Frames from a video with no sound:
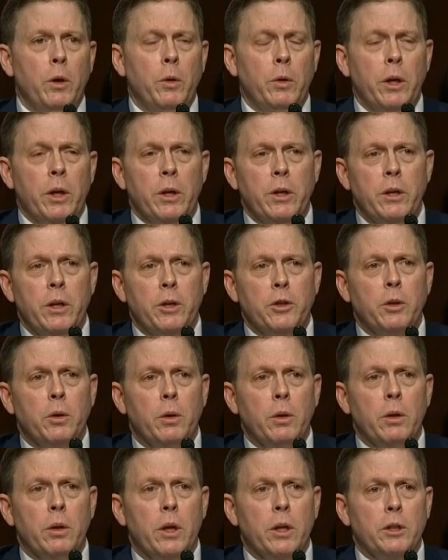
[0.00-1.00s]
the
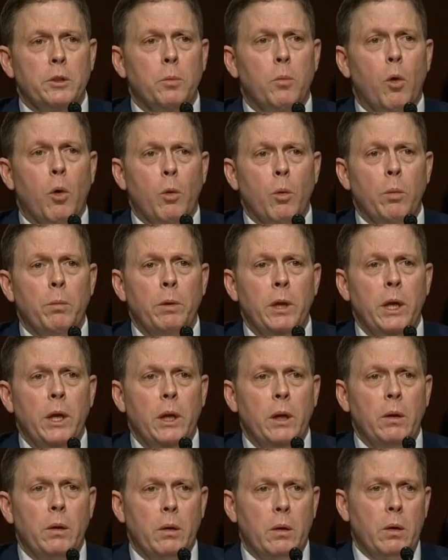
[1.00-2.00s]
additional support would
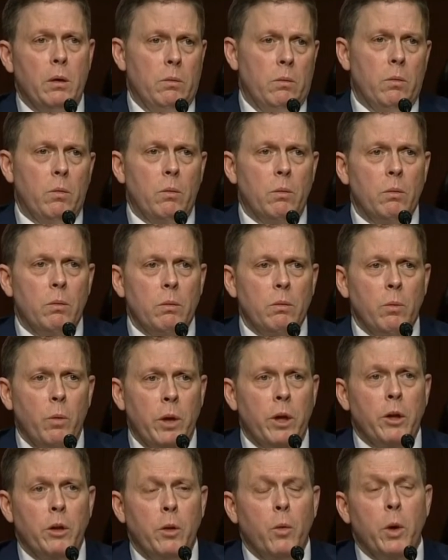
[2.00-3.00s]
be, we
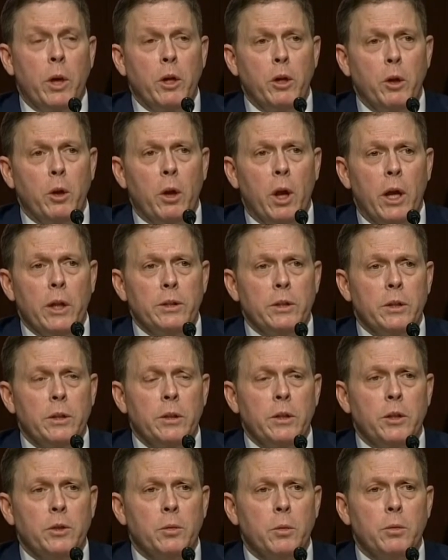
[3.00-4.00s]
could utilize the
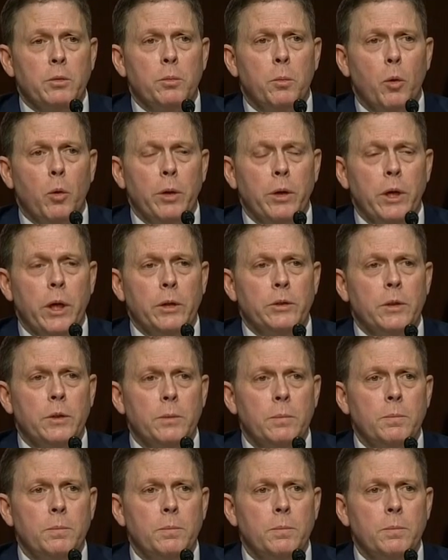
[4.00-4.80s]
additional support, yes.